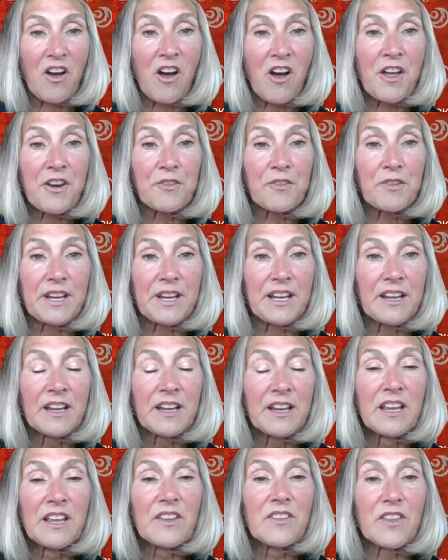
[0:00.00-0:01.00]
honoring
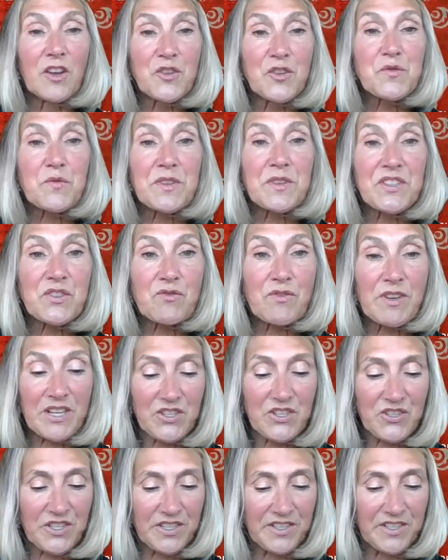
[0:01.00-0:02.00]
those
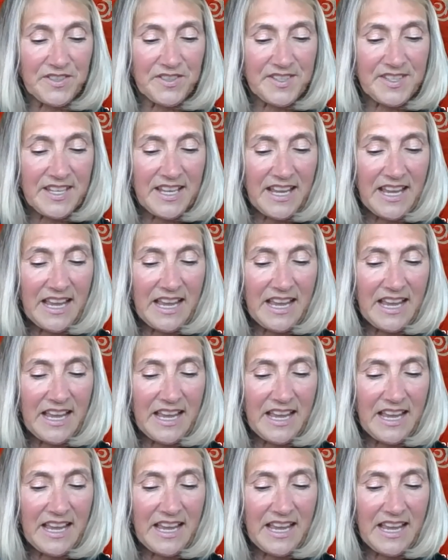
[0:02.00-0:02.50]
restrictions.